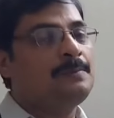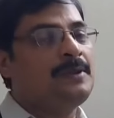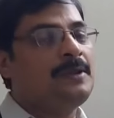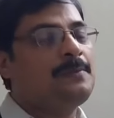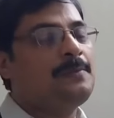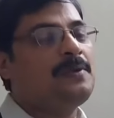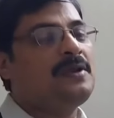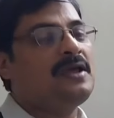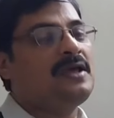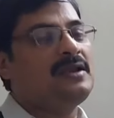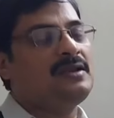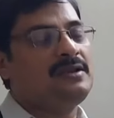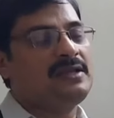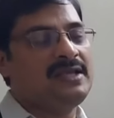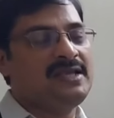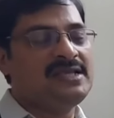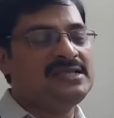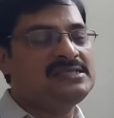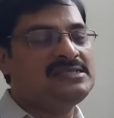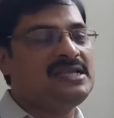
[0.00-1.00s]
People
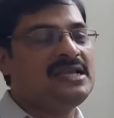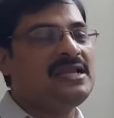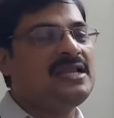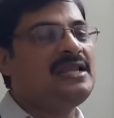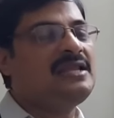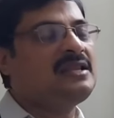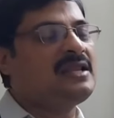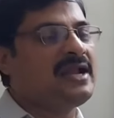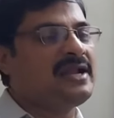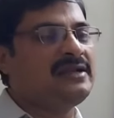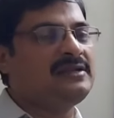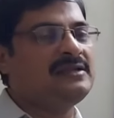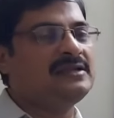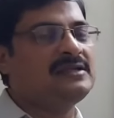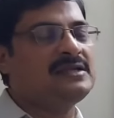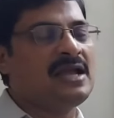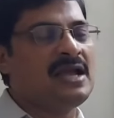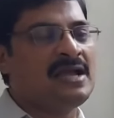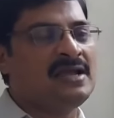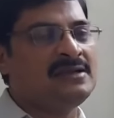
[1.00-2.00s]
are easily write
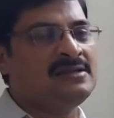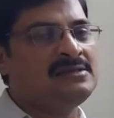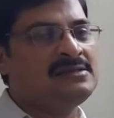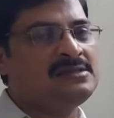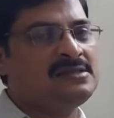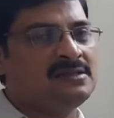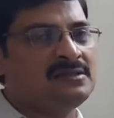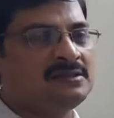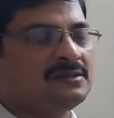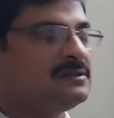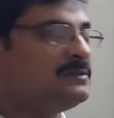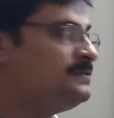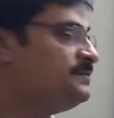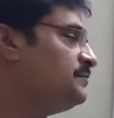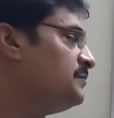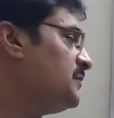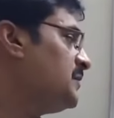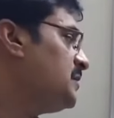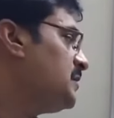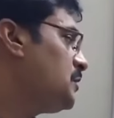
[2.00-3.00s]
the answer
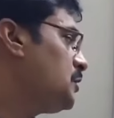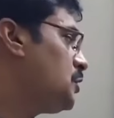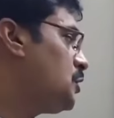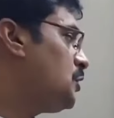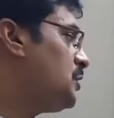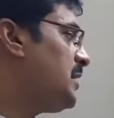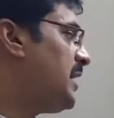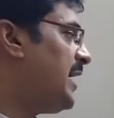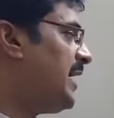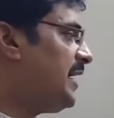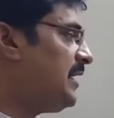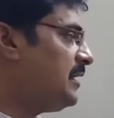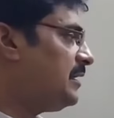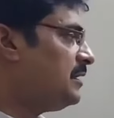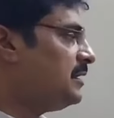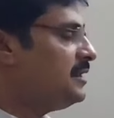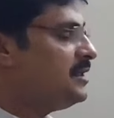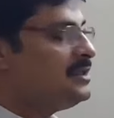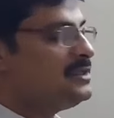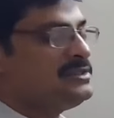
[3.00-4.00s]
to
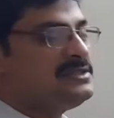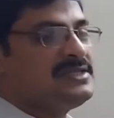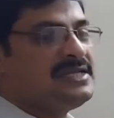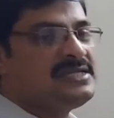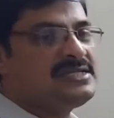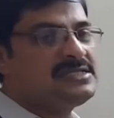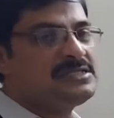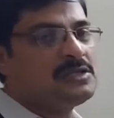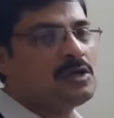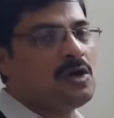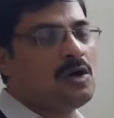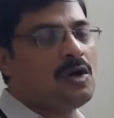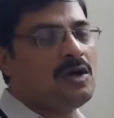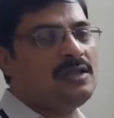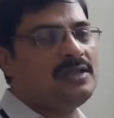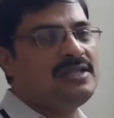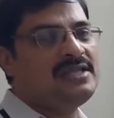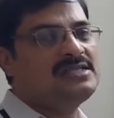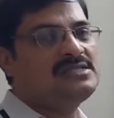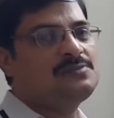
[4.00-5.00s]
that. Just
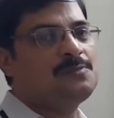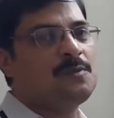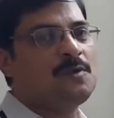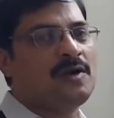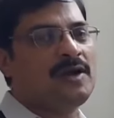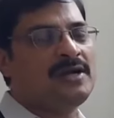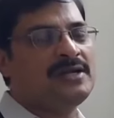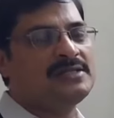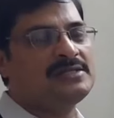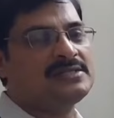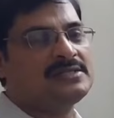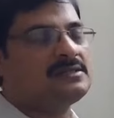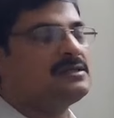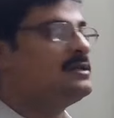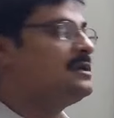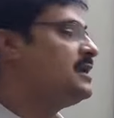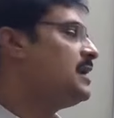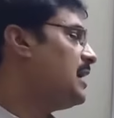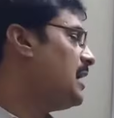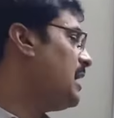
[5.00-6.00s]
all these points
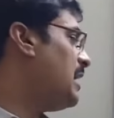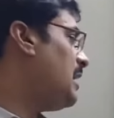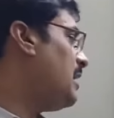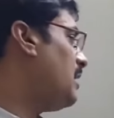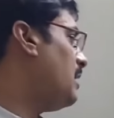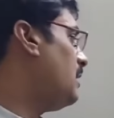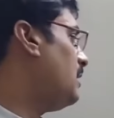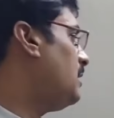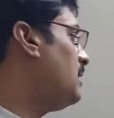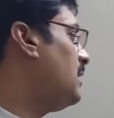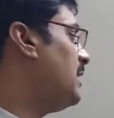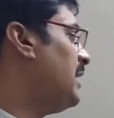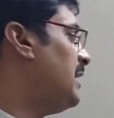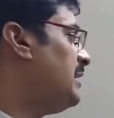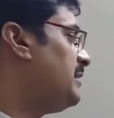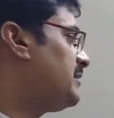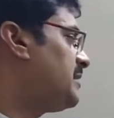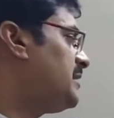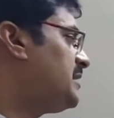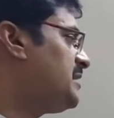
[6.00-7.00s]
are
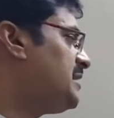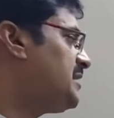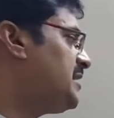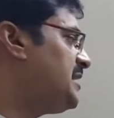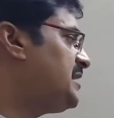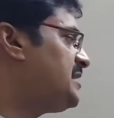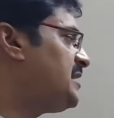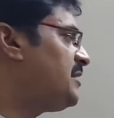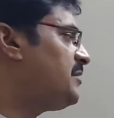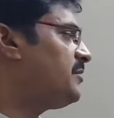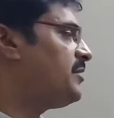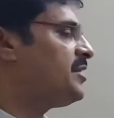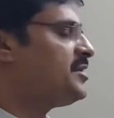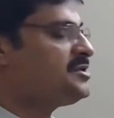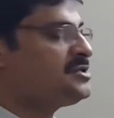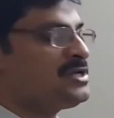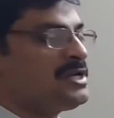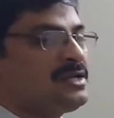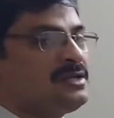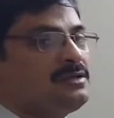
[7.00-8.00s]
electricity
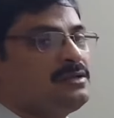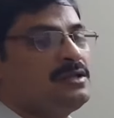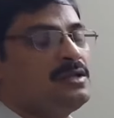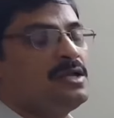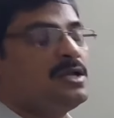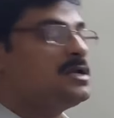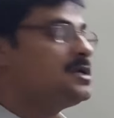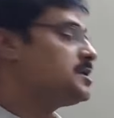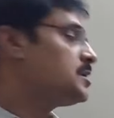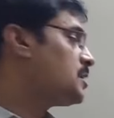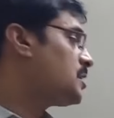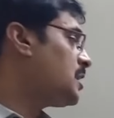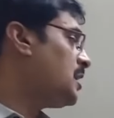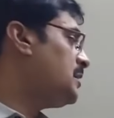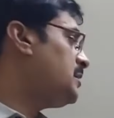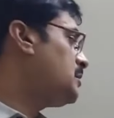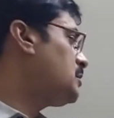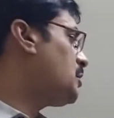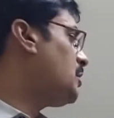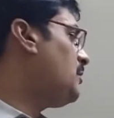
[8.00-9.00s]
generation,
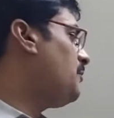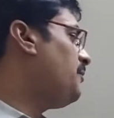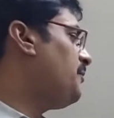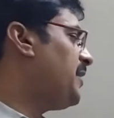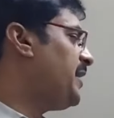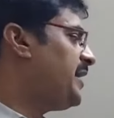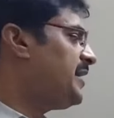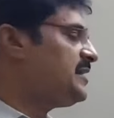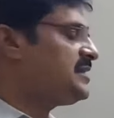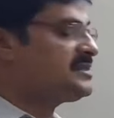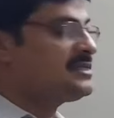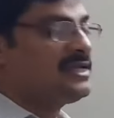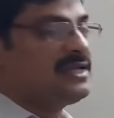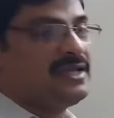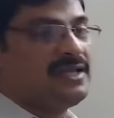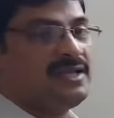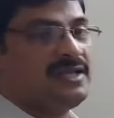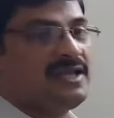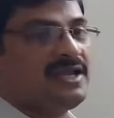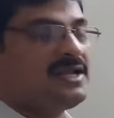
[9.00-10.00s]
control floods,
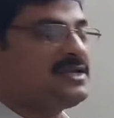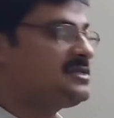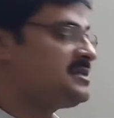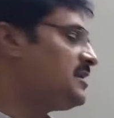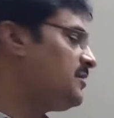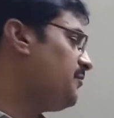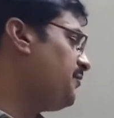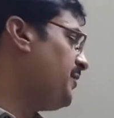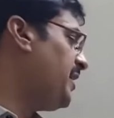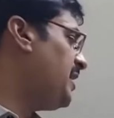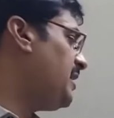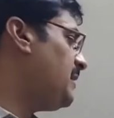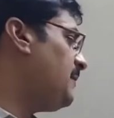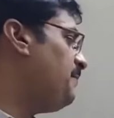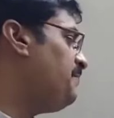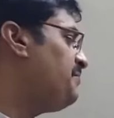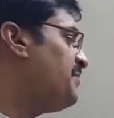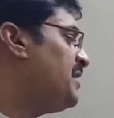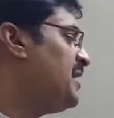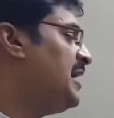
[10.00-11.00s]
irrigation
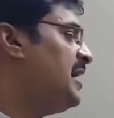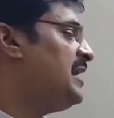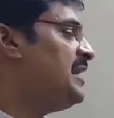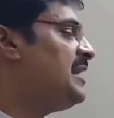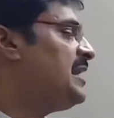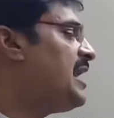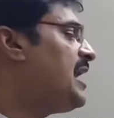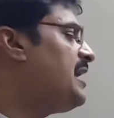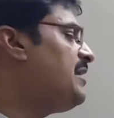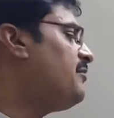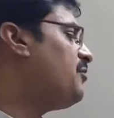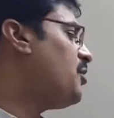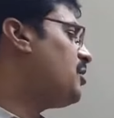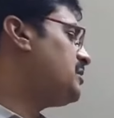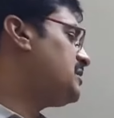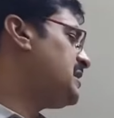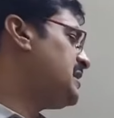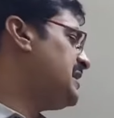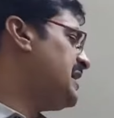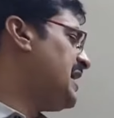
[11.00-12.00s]
field, inland
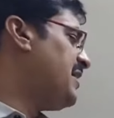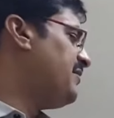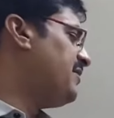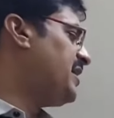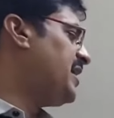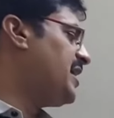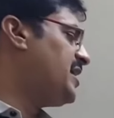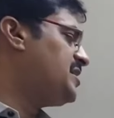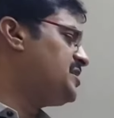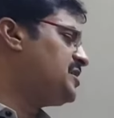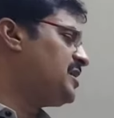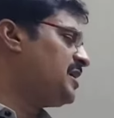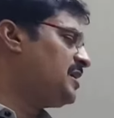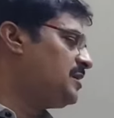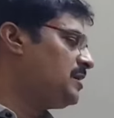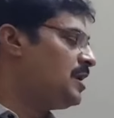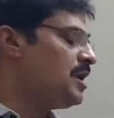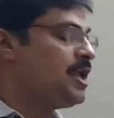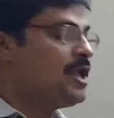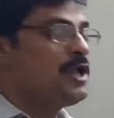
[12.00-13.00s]
water
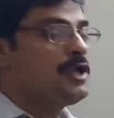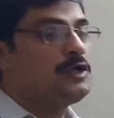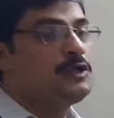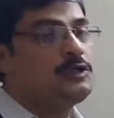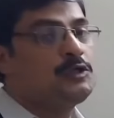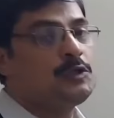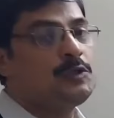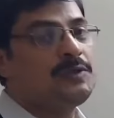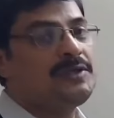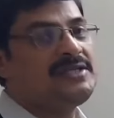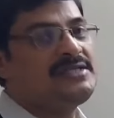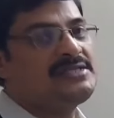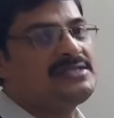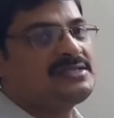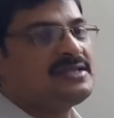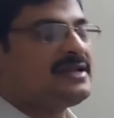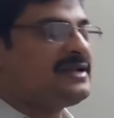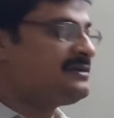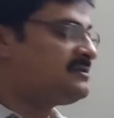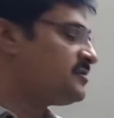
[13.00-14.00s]
navigation,
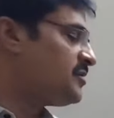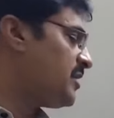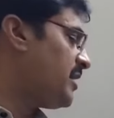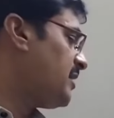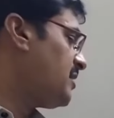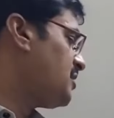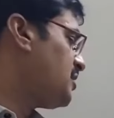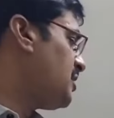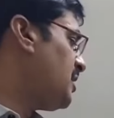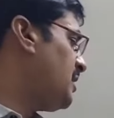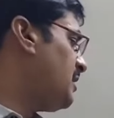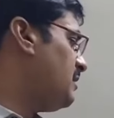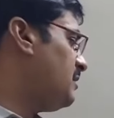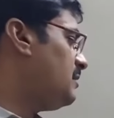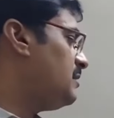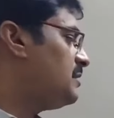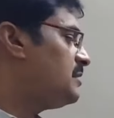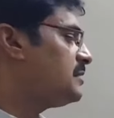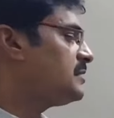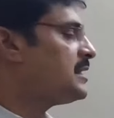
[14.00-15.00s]
tourist
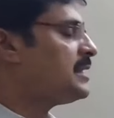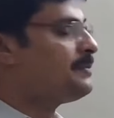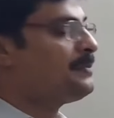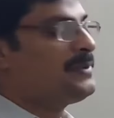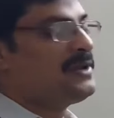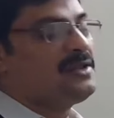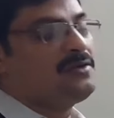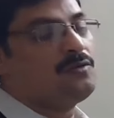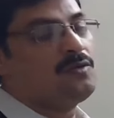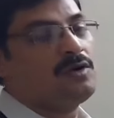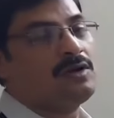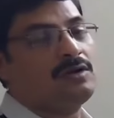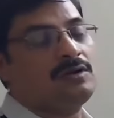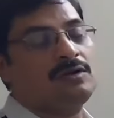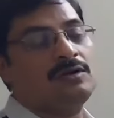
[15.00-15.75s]
attraction, supply